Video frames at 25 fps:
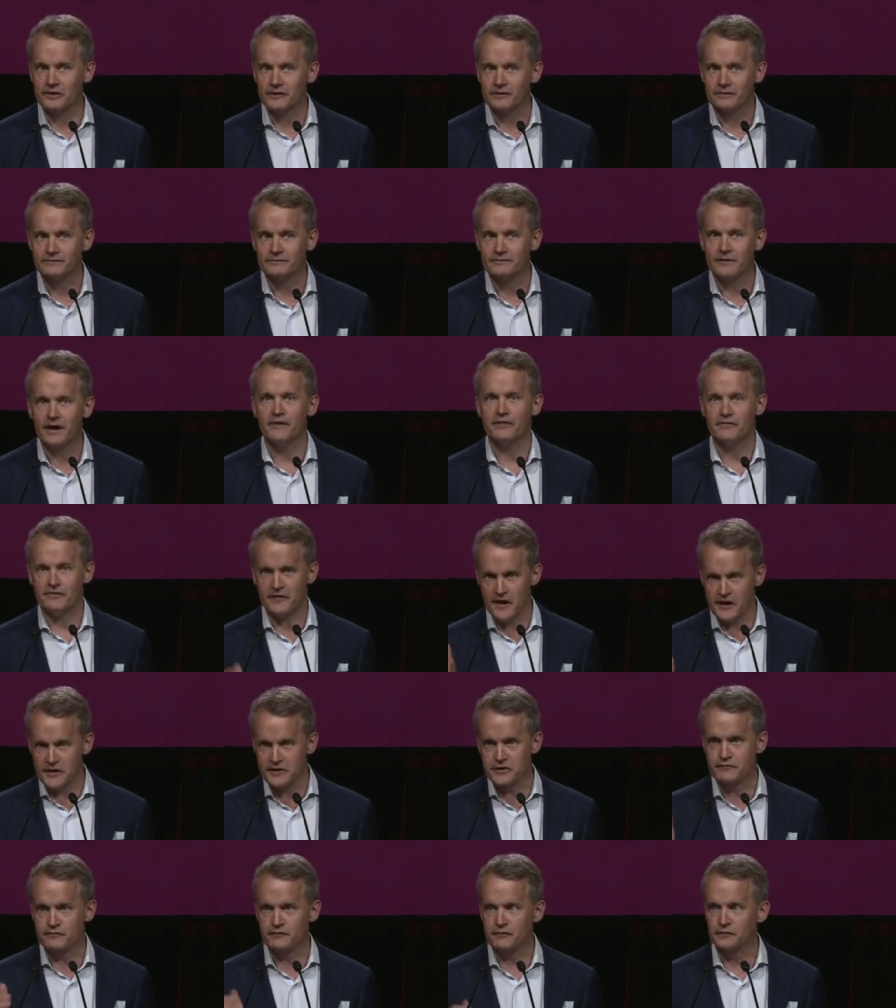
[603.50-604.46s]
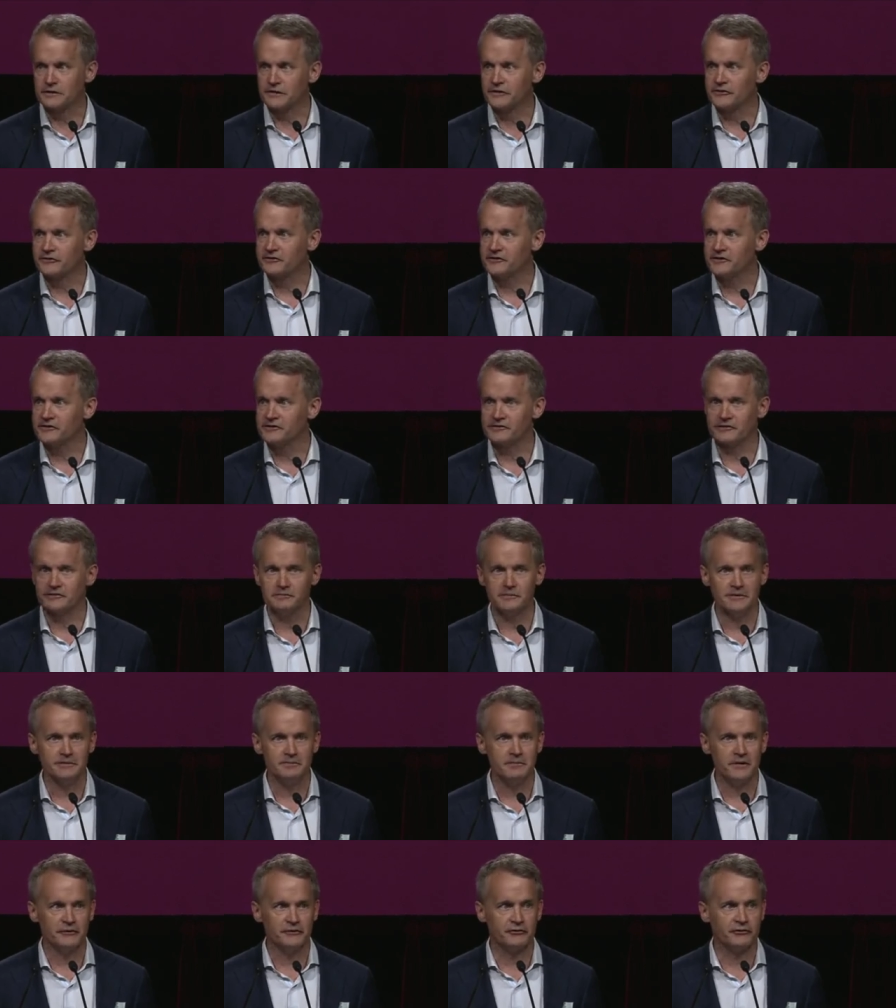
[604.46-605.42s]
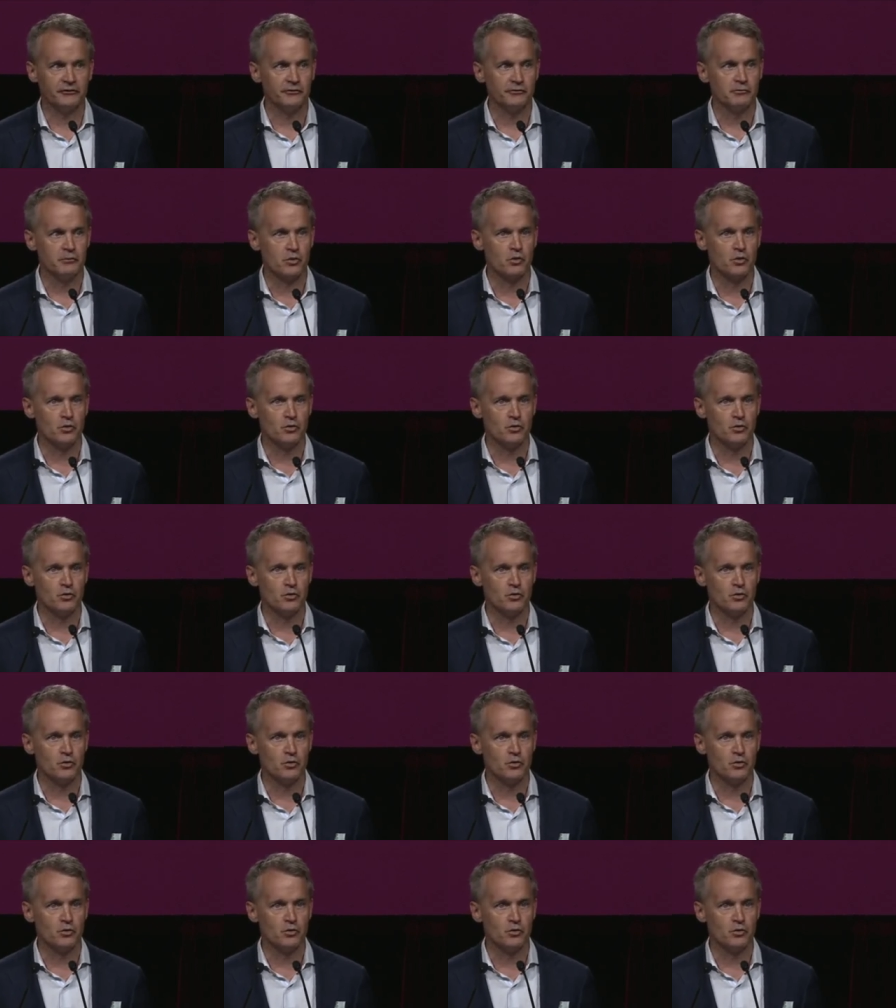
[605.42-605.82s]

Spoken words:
And thank you for listening to me. Merci beaucoup.